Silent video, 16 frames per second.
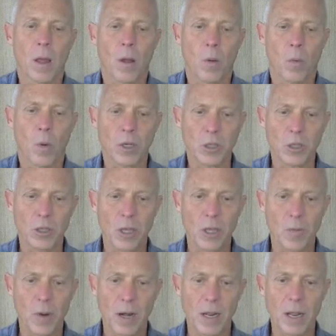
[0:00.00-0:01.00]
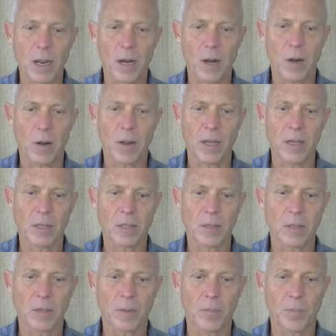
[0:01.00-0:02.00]
what you see right here
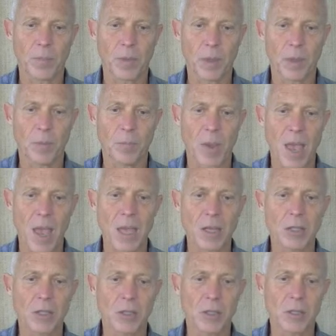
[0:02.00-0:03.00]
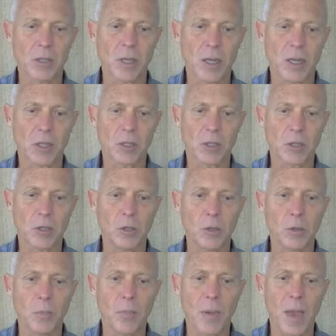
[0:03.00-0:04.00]
is pages,
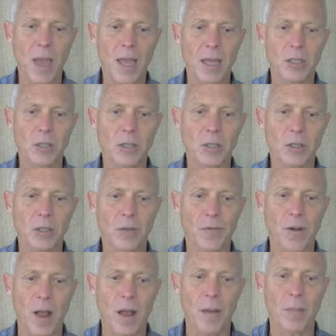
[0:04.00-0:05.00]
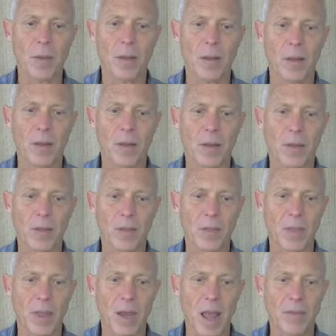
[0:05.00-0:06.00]
exclude pages from
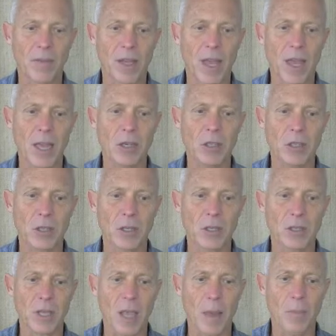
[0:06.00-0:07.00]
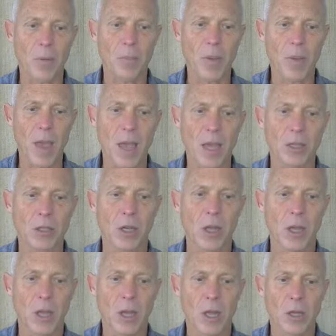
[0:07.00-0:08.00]
the navigation, sample page.
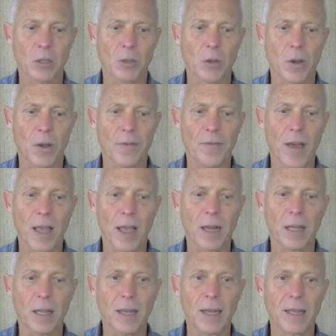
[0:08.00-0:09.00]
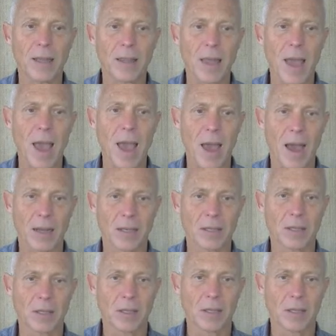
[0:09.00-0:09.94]
So if I click that,